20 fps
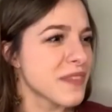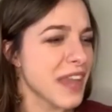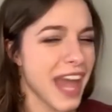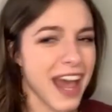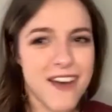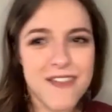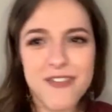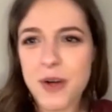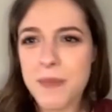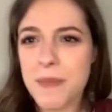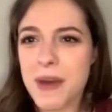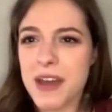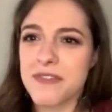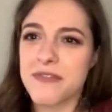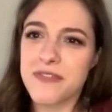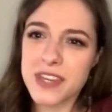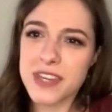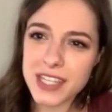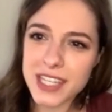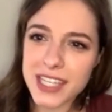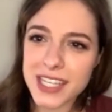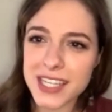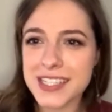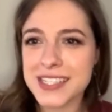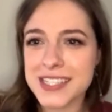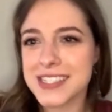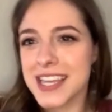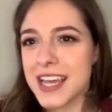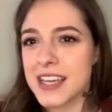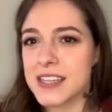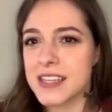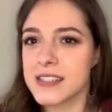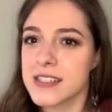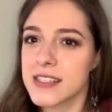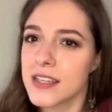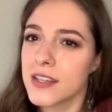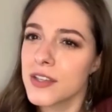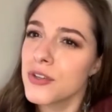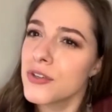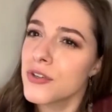have all my feelings as,
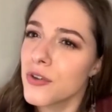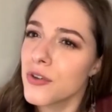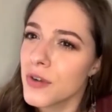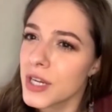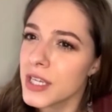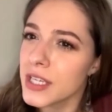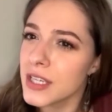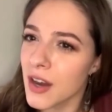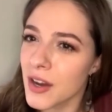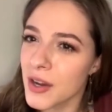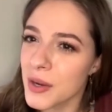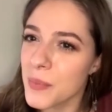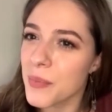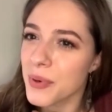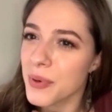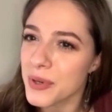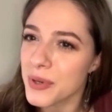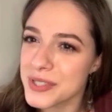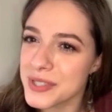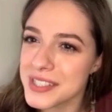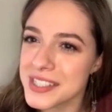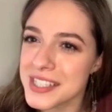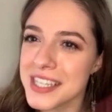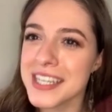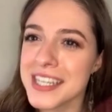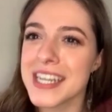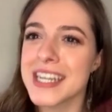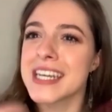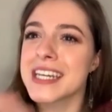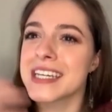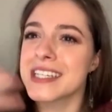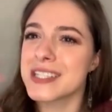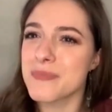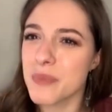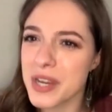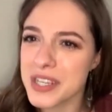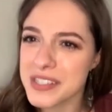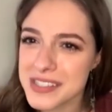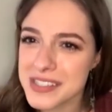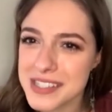you know, a young person and
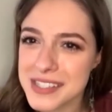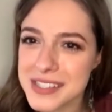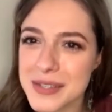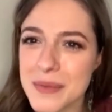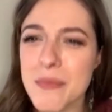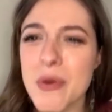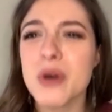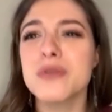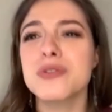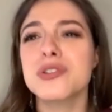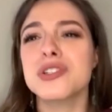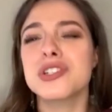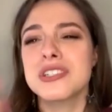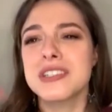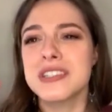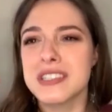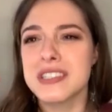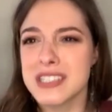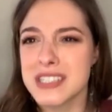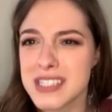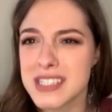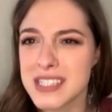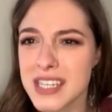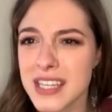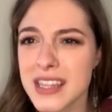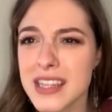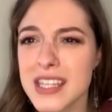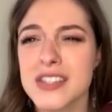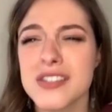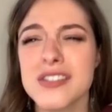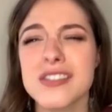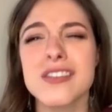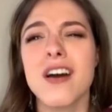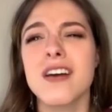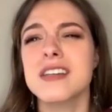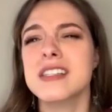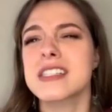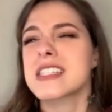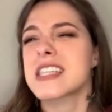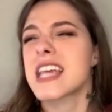express these emotions and sing these
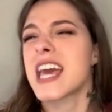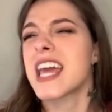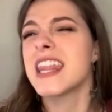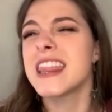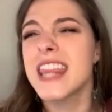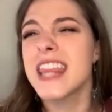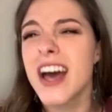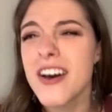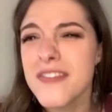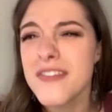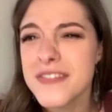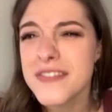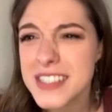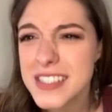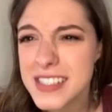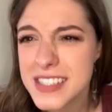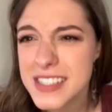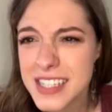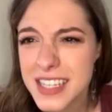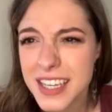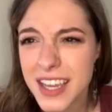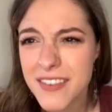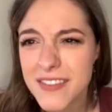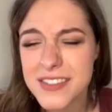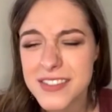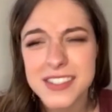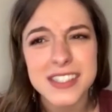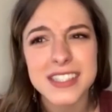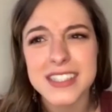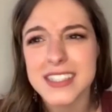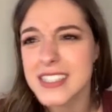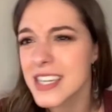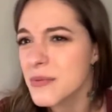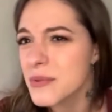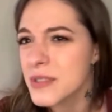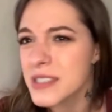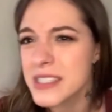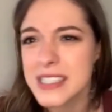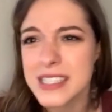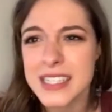songs. I love to sing ever since I
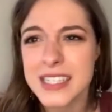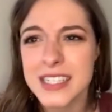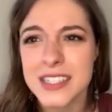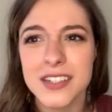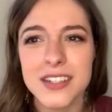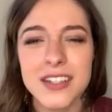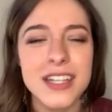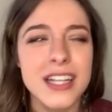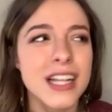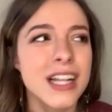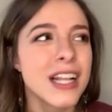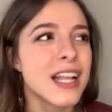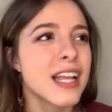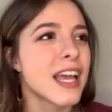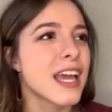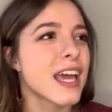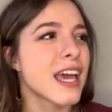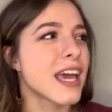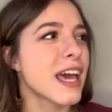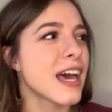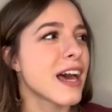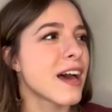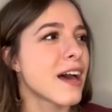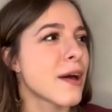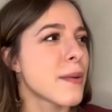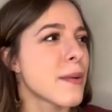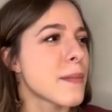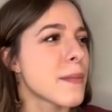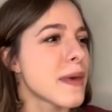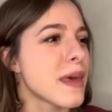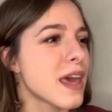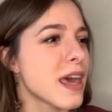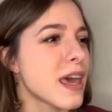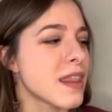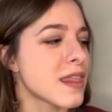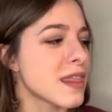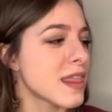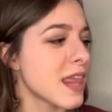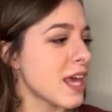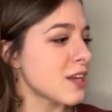was little. Um,
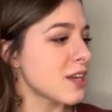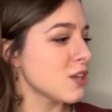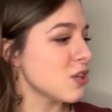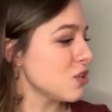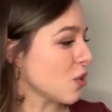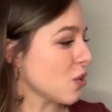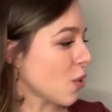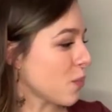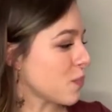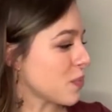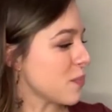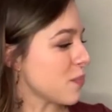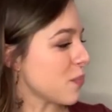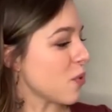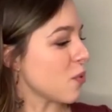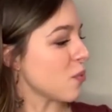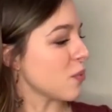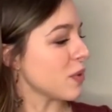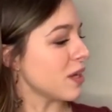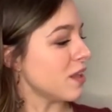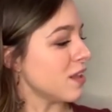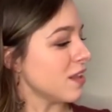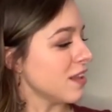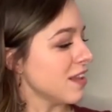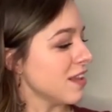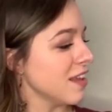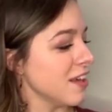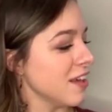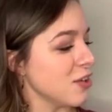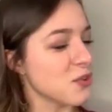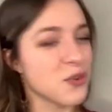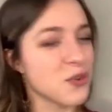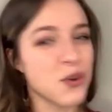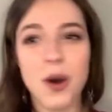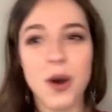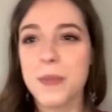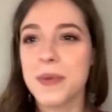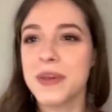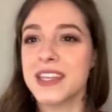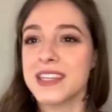and then, you know, people will, you go
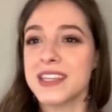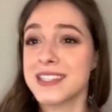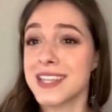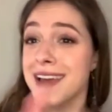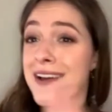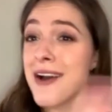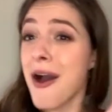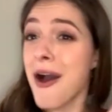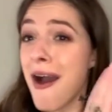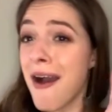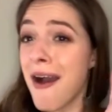up and they say,